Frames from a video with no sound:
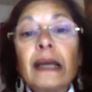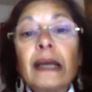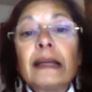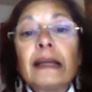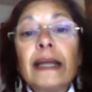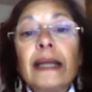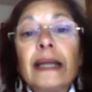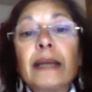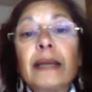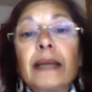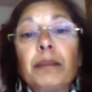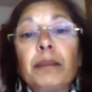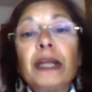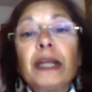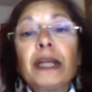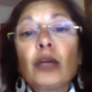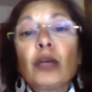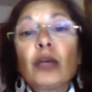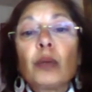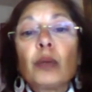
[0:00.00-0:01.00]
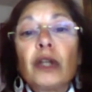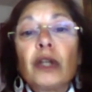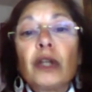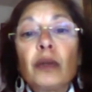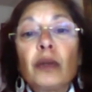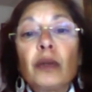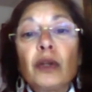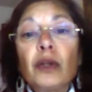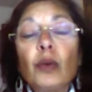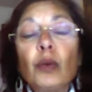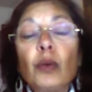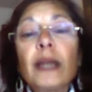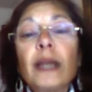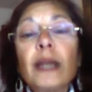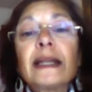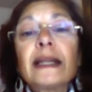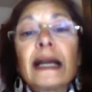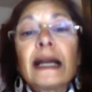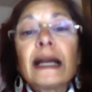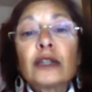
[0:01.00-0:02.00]
they can be equal with you,
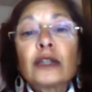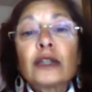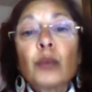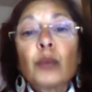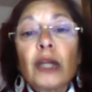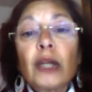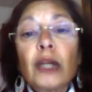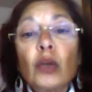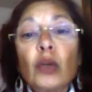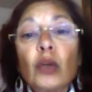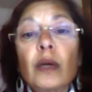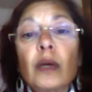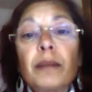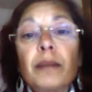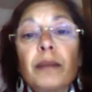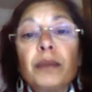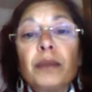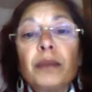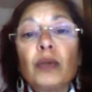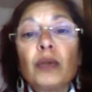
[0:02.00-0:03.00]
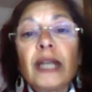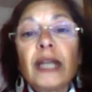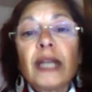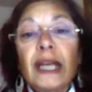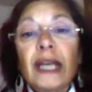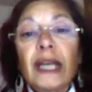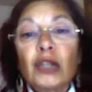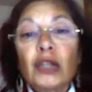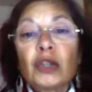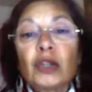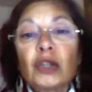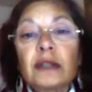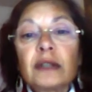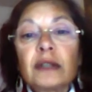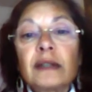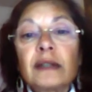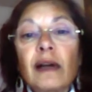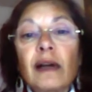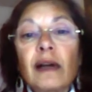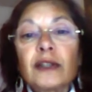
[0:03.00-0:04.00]
and that's when your communication
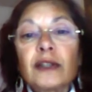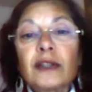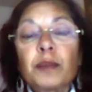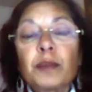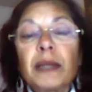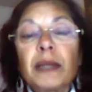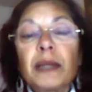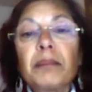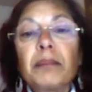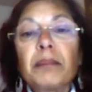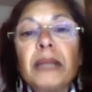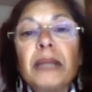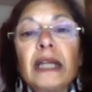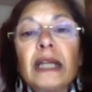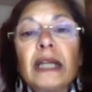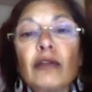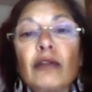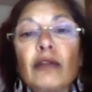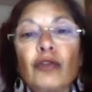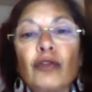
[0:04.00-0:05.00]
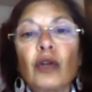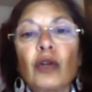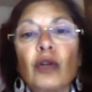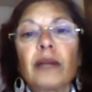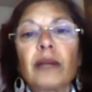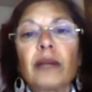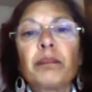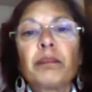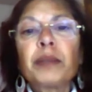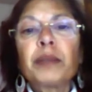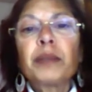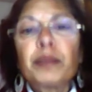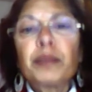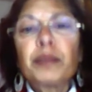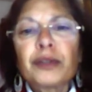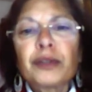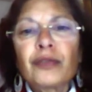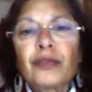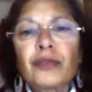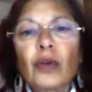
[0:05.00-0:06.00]
starts being meaningful and
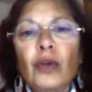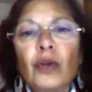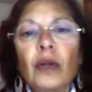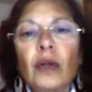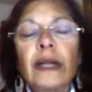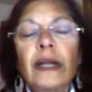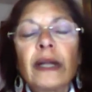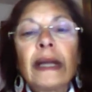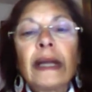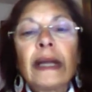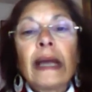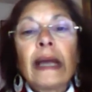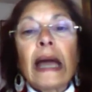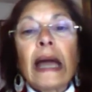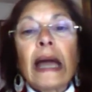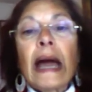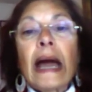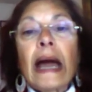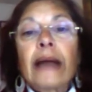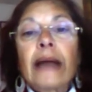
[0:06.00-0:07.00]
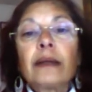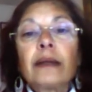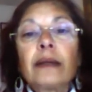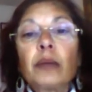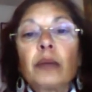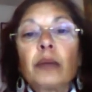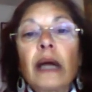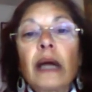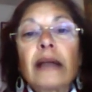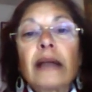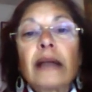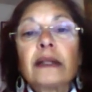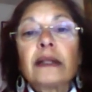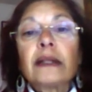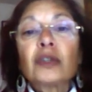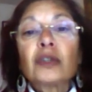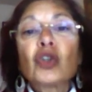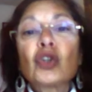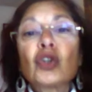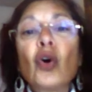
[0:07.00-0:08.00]
purposeful and
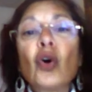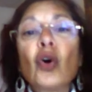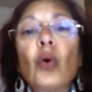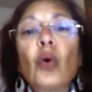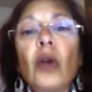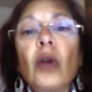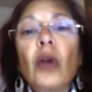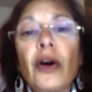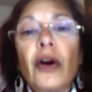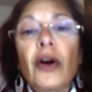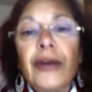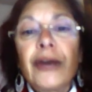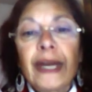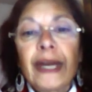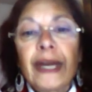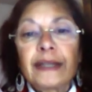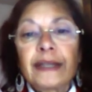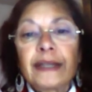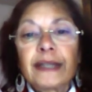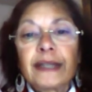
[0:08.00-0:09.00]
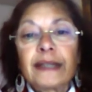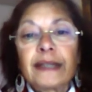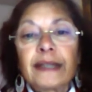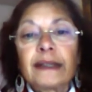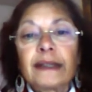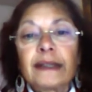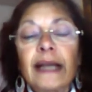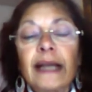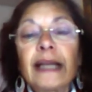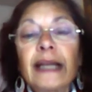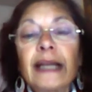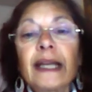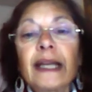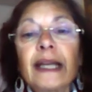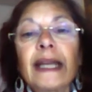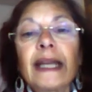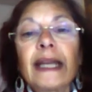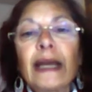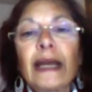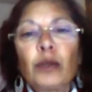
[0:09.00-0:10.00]
is goal-orientated and
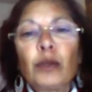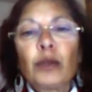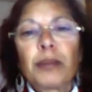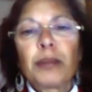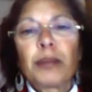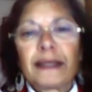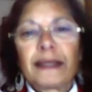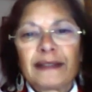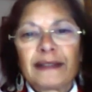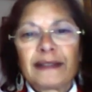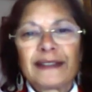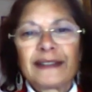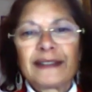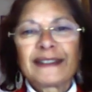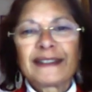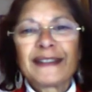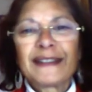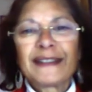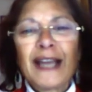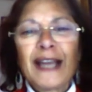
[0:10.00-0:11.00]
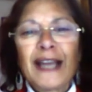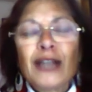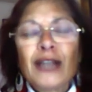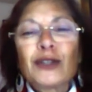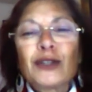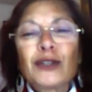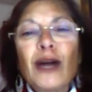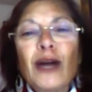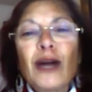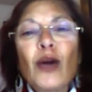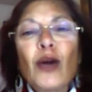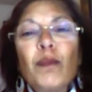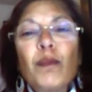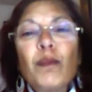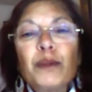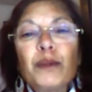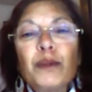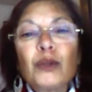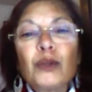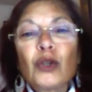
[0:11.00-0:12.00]
can get you places. So I
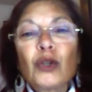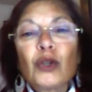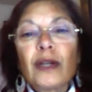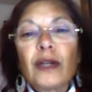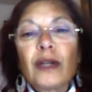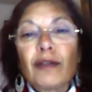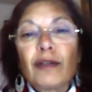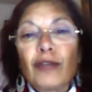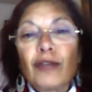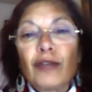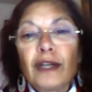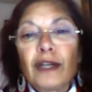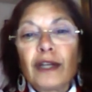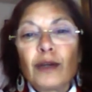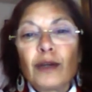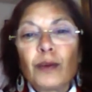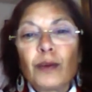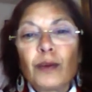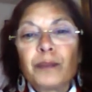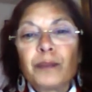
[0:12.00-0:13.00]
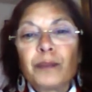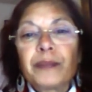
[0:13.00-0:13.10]
hope you enjoyed the video.